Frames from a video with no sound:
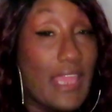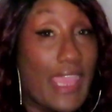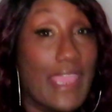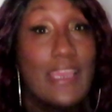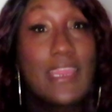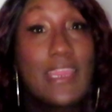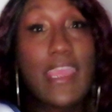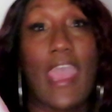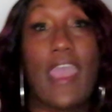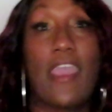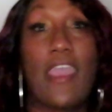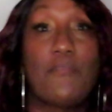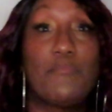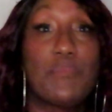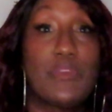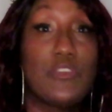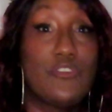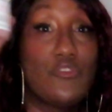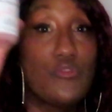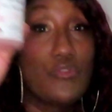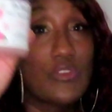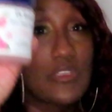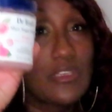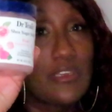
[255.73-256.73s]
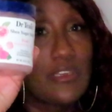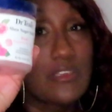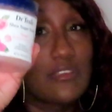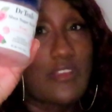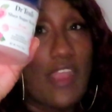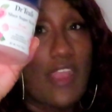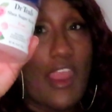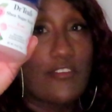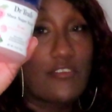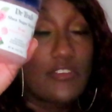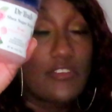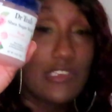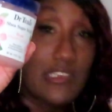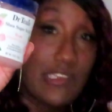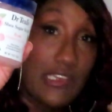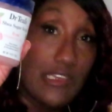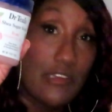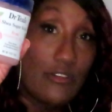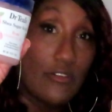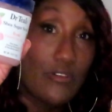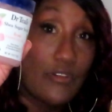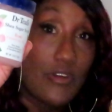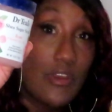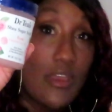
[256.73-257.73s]
Lately, I have been using this Dr.
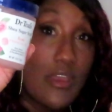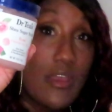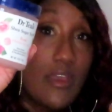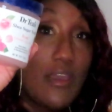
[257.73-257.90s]
Teal.